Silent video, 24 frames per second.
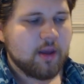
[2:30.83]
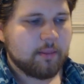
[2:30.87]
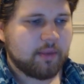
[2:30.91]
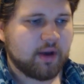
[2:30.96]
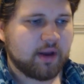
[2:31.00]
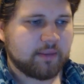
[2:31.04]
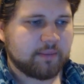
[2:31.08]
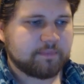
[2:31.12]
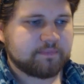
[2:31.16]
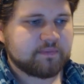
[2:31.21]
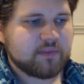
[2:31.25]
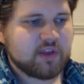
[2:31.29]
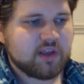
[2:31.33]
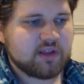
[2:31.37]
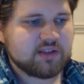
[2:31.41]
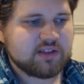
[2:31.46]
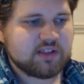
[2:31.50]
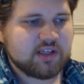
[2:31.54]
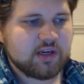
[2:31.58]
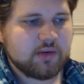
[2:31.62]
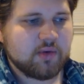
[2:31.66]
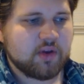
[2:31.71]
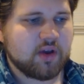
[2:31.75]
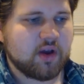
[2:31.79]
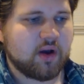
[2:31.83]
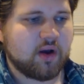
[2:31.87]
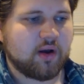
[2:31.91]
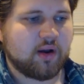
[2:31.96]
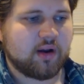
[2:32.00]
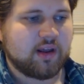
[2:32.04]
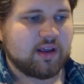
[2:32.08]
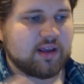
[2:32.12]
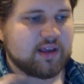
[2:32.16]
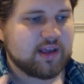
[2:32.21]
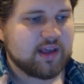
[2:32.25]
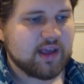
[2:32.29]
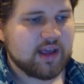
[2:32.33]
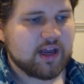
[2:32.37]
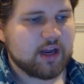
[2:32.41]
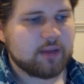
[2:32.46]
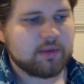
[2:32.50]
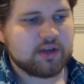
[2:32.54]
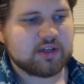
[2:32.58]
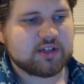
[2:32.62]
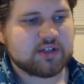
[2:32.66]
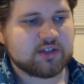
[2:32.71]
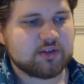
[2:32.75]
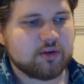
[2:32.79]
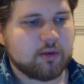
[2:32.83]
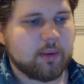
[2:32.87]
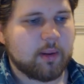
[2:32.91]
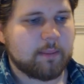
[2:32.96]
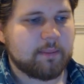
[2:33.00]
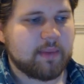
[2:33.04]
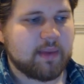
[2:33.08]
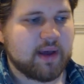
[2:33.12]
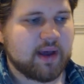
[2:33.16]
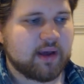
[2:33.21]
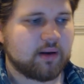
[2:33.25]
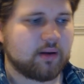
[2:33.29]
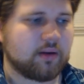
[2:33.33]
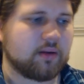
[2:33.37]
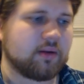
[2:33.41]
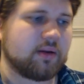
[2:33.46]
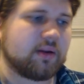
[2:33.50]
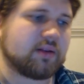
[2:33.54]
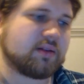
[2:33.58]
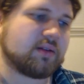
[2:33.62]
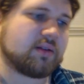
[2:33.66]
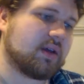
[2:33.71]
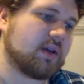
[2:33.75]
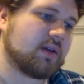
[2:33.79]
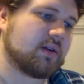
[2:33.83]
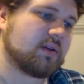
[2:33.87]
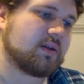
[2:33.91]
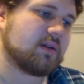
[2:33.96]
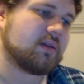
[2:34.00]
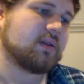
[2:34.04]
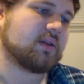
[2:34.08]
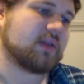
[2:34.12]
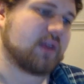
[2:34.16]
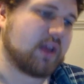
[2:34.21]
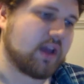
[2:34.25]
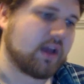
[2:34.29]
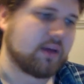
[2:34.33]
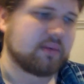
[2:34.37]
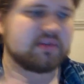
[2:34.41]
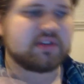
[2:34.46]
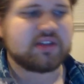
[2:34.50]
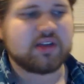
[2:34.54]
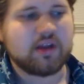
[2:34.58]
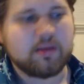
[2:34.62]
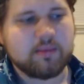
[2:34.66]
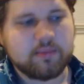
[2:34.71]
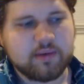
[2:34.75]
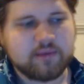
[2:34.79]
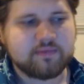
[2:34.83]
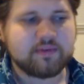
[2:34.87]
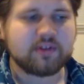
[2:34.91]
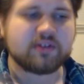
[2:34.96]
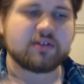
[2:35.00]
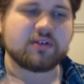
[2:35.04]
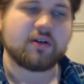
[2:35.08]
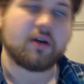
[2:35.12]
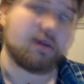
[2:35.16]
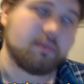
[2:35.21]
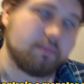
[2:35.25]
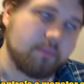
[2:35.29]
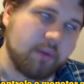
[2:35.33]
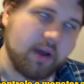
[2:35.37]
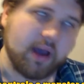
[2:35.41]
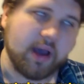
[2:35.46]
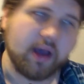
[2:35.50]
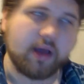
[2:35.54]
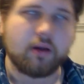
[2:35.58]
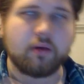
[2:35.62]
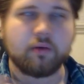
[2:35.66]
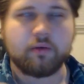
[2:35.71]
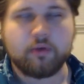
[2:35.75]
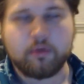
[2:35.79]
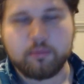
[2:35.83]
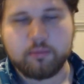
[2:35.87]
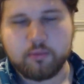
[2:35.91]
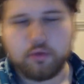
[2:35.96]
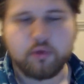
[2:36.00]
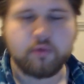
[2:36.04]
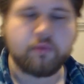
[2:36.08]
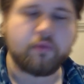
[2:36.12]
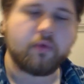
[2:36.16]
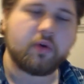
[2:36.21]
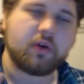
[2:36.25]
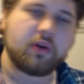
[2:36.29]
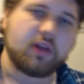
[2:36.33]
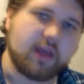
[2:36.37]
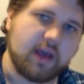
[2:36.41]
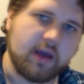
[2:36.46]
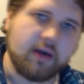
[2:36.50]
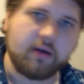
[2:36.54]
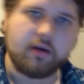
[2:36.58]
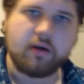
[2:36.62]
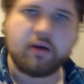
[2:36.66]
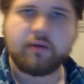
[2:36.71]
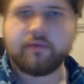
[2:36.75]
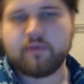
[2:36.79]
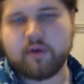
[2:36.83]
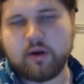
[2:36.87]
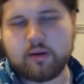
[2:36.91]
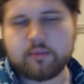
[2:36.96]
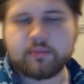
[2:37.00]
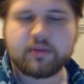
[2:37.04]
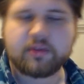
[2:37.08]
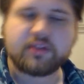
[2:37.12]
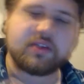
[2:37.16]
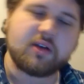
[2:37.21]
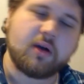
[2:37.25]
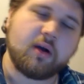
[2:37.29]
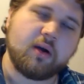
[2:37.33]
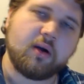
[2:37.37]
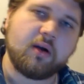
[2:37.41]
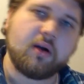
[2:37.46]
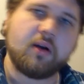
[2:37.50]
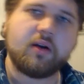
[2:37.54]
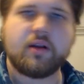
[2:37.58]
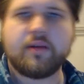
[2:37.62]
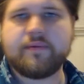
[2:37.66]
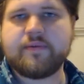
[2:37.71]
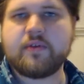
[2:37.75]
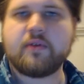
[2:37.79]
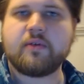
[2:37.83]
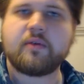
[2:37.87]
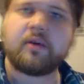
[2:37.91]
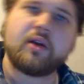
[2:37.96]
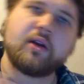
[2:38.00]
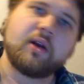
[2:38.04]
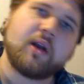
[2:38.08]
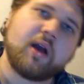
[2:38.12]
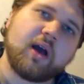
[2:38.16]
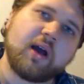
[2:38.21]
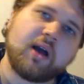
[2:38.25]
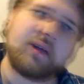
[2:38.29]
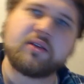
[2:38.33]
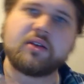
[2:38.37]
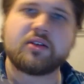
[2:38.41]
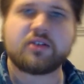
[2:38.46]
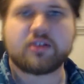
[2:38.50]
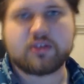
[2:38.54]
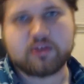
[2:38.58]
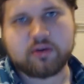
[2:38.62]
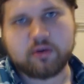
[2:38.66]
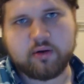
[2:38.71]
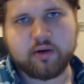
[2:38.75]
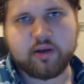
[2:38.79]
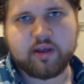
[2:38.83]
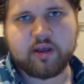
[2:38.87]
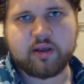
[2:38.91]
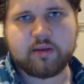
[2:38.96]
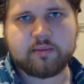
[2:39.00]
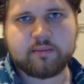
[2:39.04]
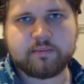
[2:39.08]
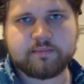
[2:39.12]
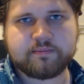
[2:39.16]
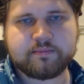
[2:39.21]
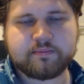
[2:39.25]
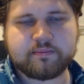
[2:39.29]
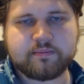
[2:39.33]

But Continuing on, cannot be destroyed by battle at the end of the damage step. If this card battled, remove one counter from this card if you cannot destroy it.